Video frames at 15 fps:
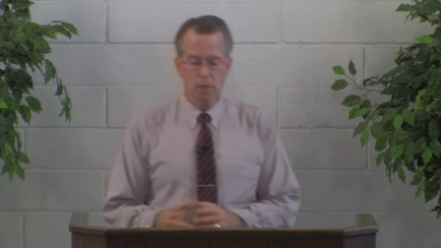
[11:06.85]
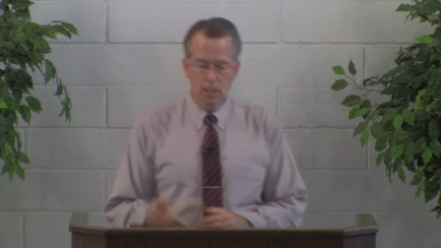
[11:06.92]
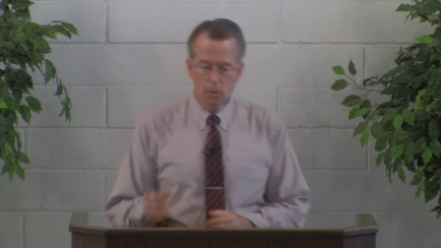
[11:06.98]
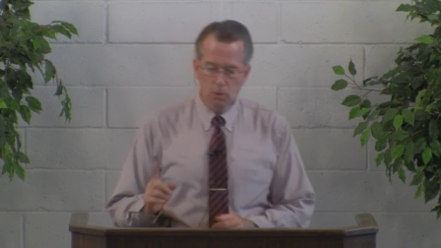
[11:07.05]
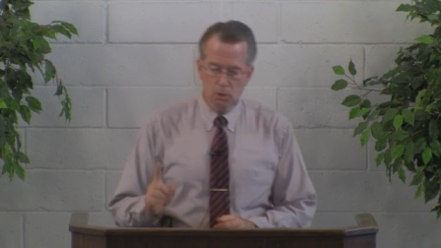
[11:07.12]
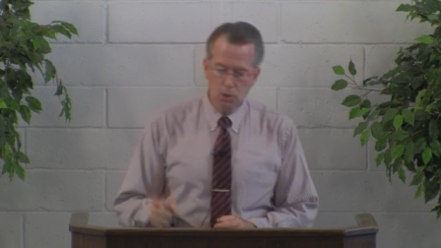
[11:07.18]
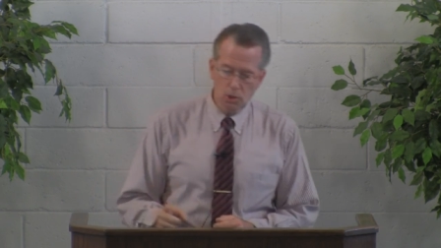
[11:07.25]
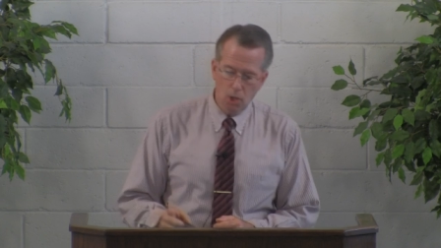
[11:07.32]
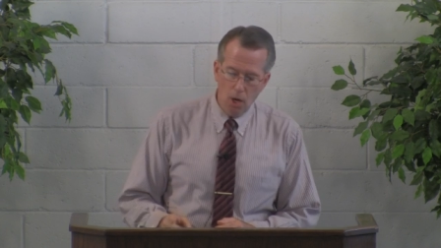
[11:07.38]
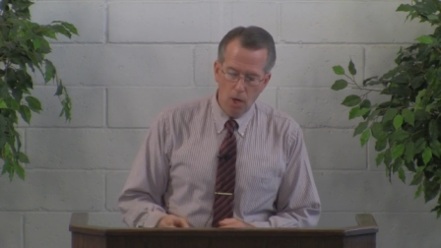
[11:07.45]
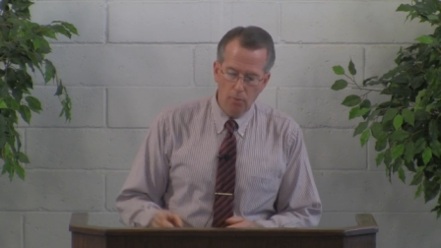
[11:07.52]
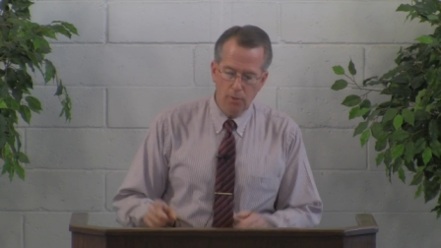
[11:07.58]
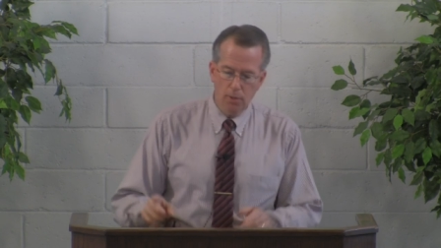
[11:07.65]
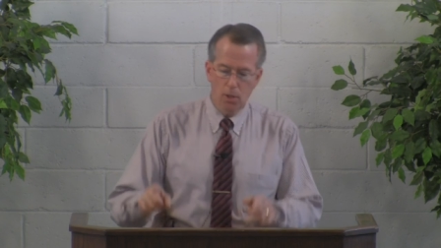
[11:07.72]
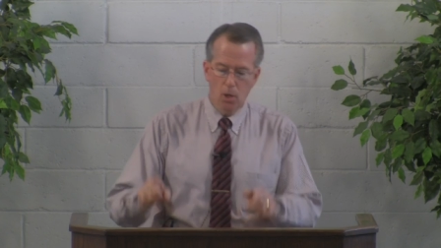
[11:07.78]
He was
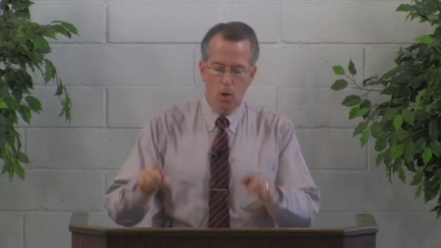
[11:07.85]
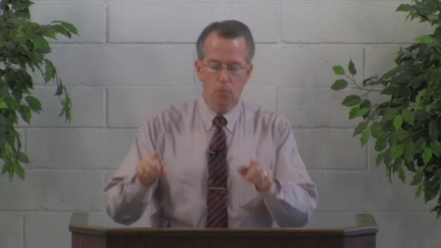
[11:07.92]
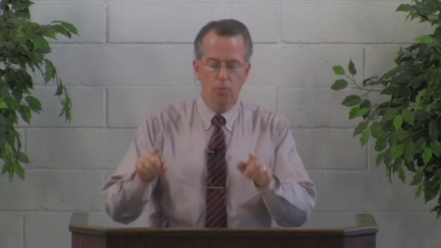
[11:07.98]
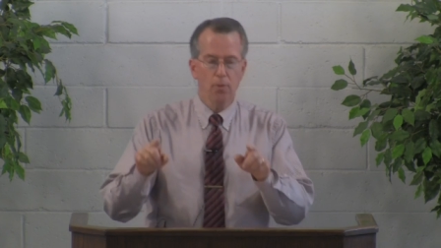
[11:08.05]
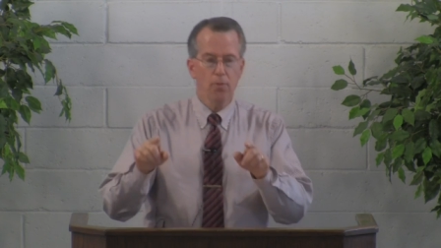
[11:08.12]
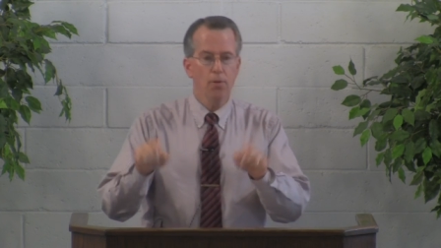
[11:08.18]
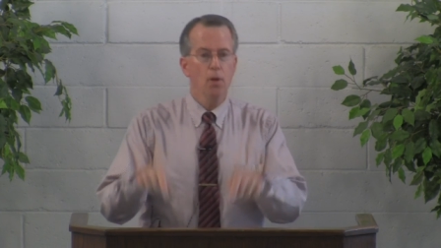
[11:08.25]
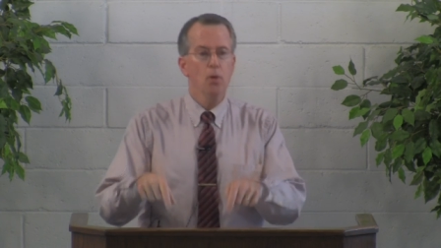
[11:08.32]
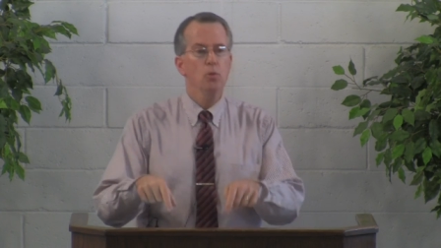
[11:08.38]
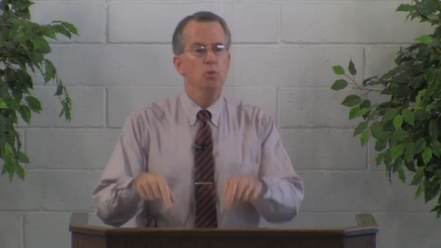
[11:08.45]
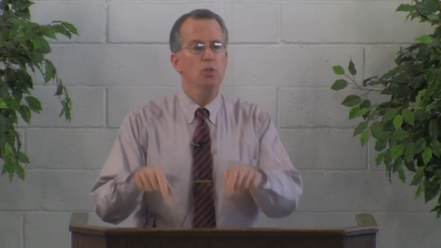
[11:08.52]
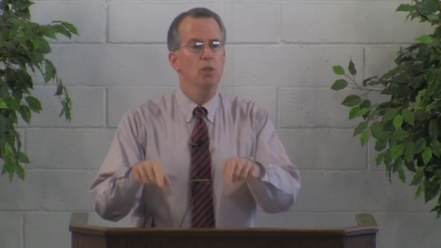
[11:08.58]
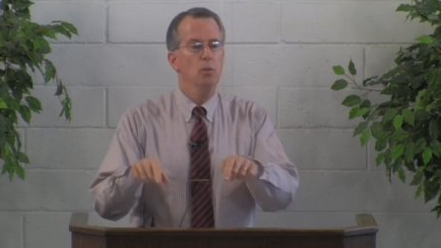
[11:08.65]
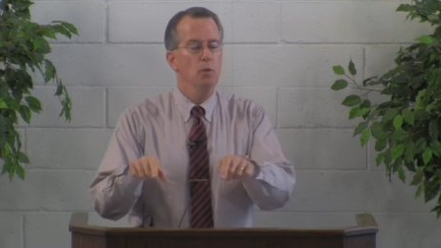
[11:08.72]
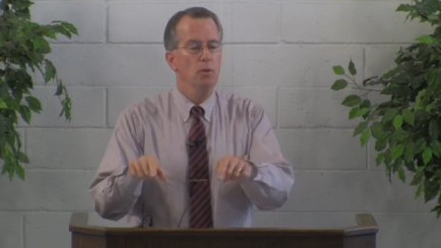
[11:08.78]
sovereign over
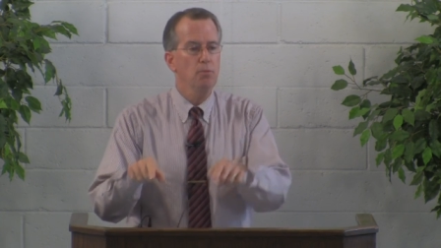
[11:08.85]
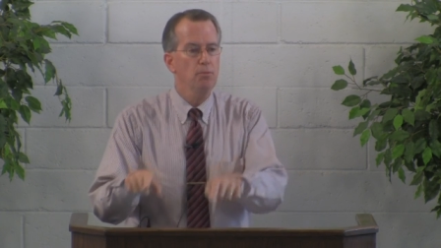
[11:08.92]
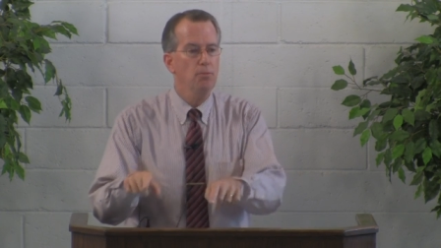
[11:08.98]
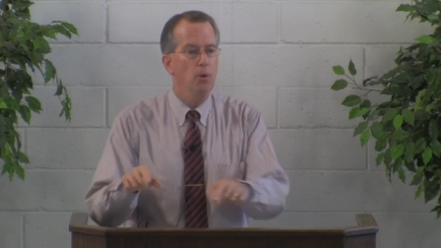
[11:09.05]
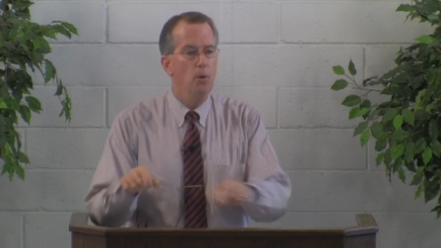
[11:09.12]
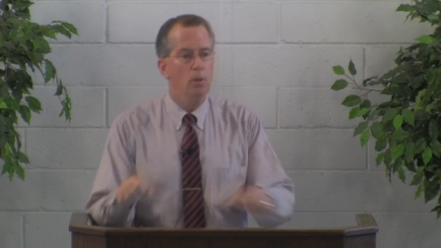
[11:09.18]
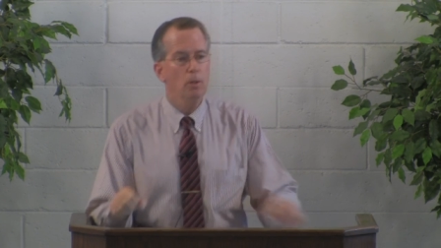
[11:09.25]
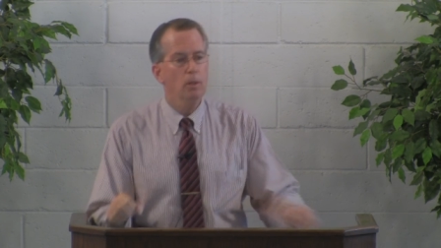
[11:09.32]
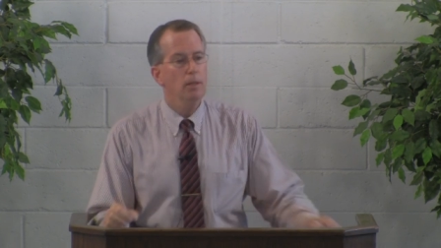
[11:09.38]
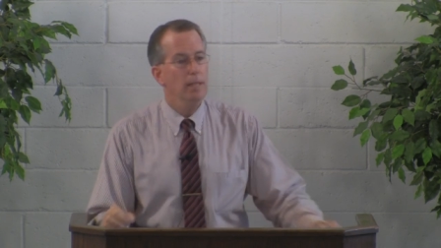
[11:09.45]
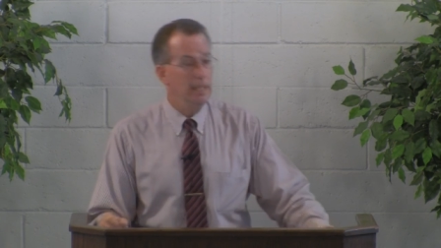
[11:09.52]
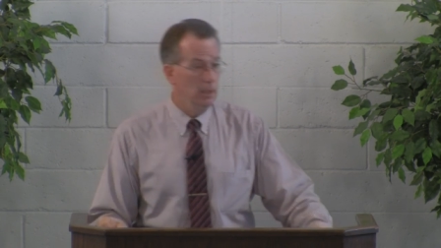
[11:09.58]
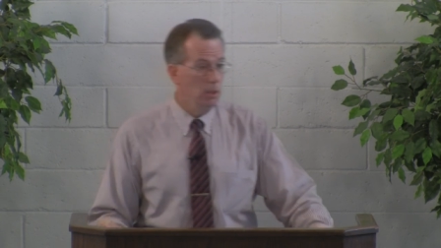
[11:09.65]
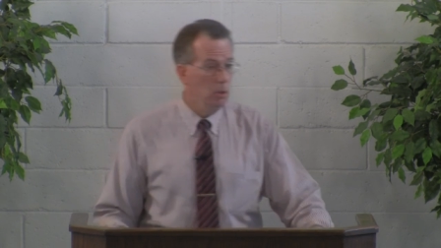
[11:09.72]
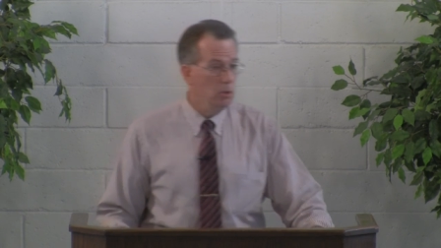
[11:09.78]
those that would fall
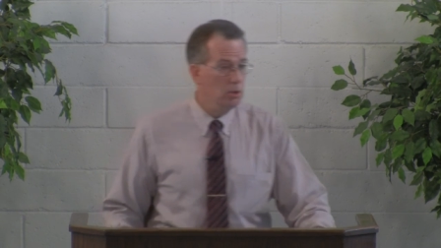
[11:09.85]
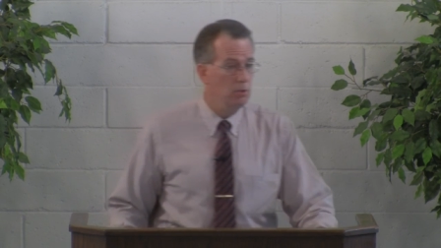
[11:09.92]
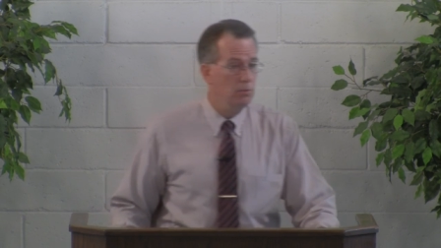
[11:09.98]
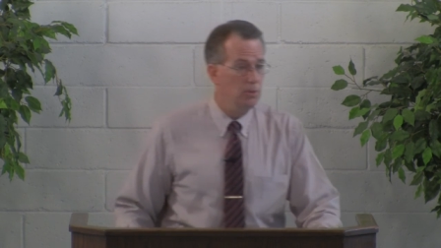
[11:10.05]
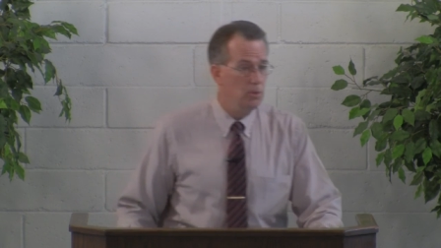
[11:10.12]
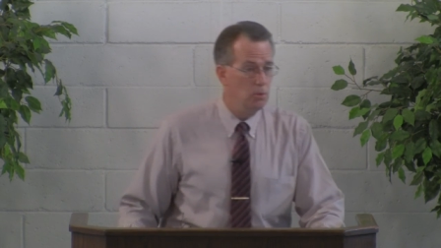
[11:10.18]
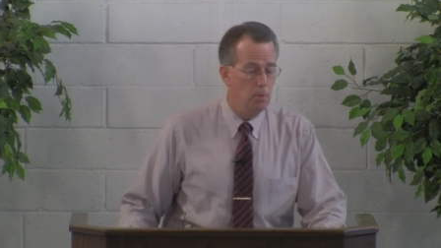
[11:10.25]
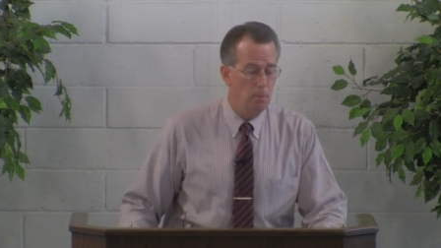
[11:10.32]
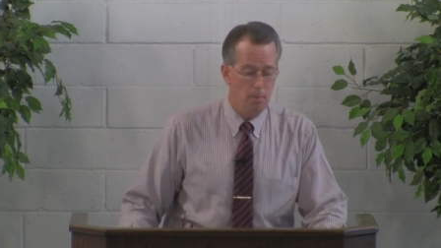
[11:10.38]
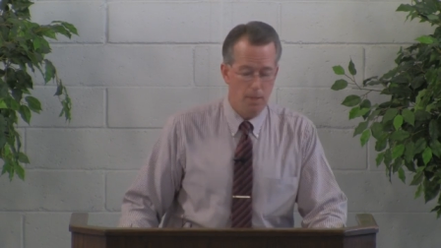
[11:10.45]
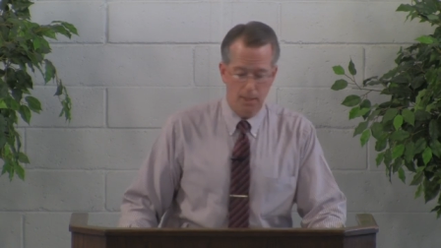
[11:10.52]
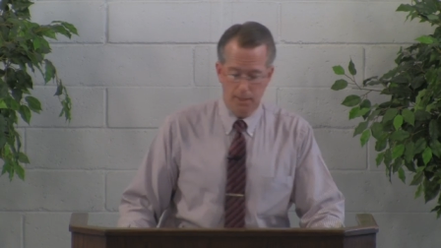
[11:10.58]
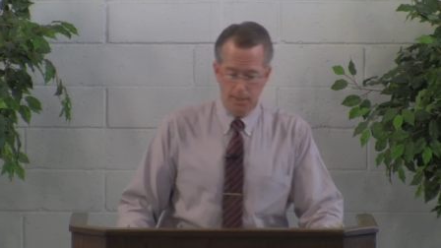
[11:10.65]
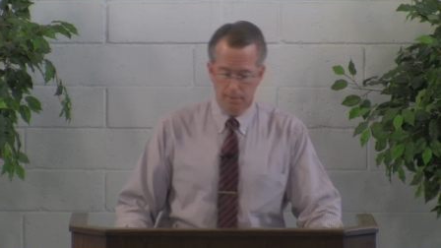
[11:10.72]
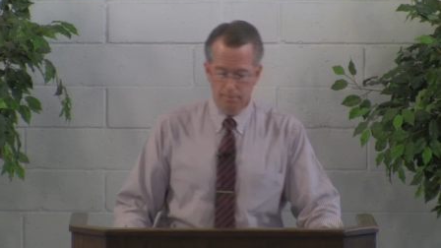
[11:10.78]
in Lucifer's
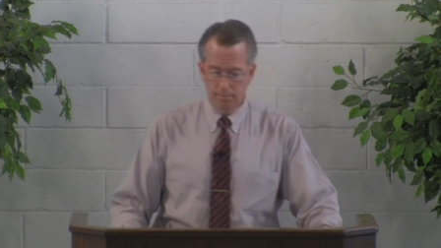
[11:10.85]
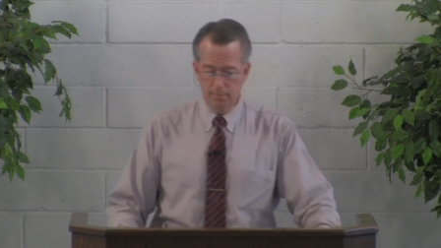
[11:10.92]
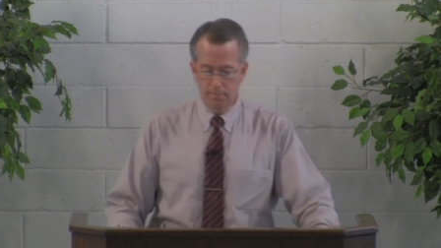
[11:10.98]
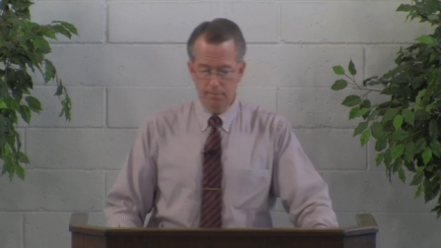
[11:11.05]
rebellion,